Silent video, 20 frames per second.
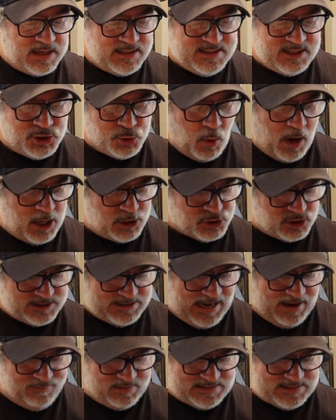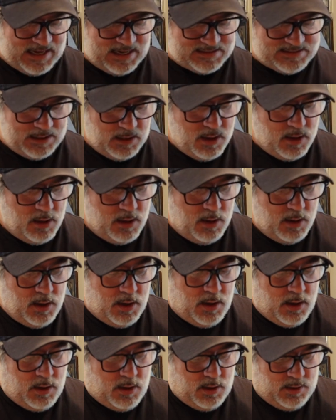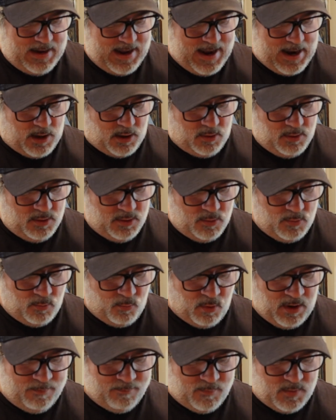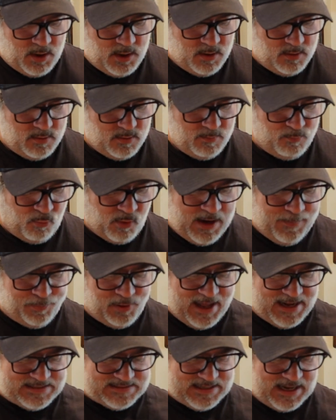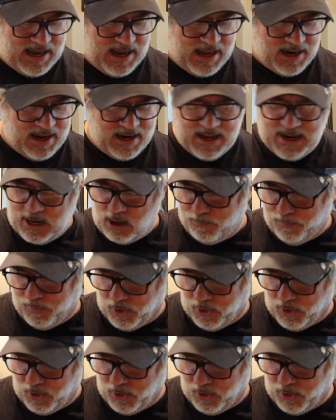Dishwasher safe, it says. Now, re replace head and hair